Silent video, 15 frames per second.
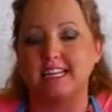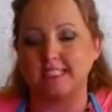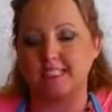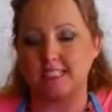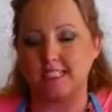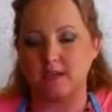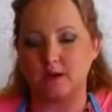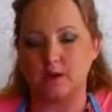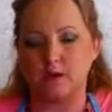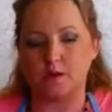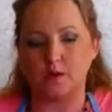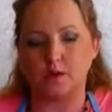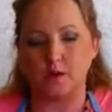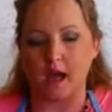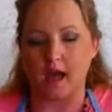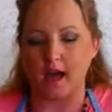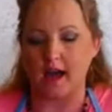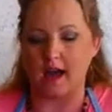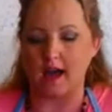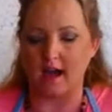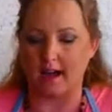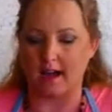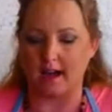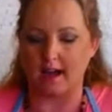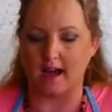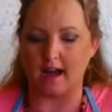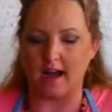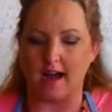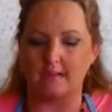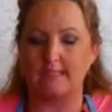So
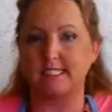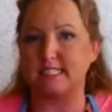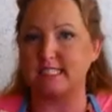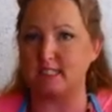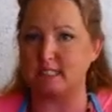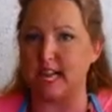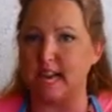since